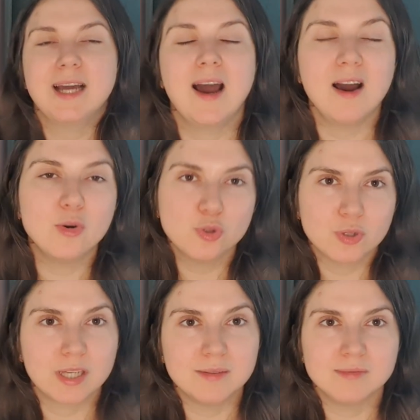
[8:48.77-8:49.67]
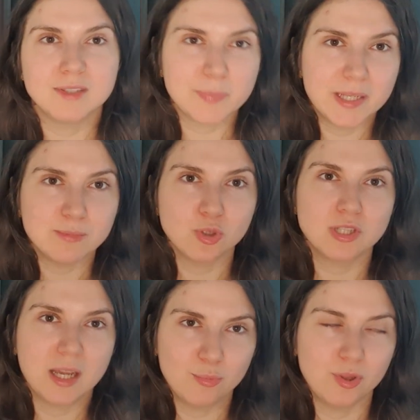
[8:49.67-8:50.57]
how you can spend more
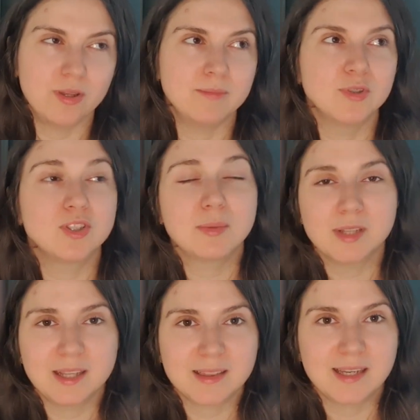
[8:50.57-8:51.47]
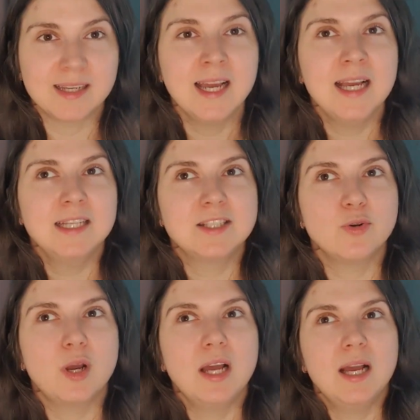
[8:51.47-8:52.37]
time with them or something like that.
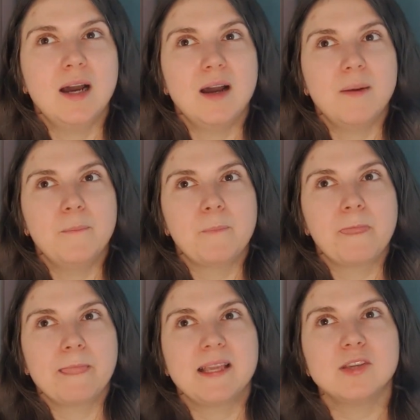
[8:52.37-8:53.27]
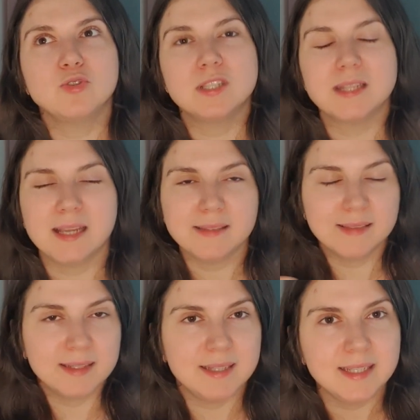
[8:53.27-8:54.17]
So you state
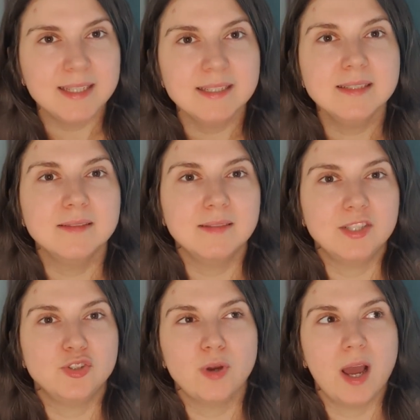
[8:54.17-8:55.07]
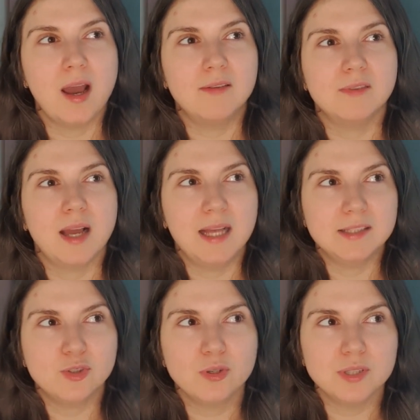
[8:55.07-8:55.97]
the need that you have,
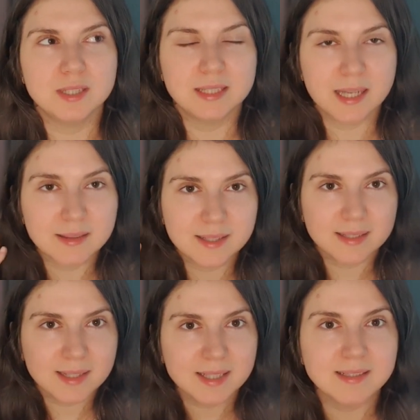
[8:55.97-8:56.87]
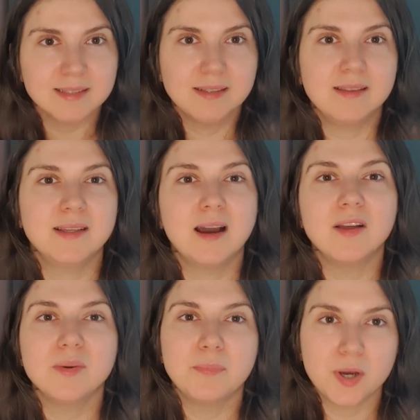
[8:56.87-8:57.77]
and you understand the need that the
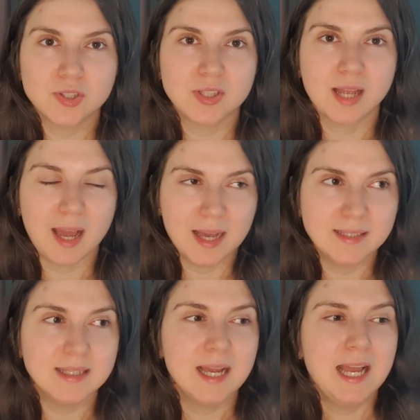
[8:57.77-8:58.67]
other person has,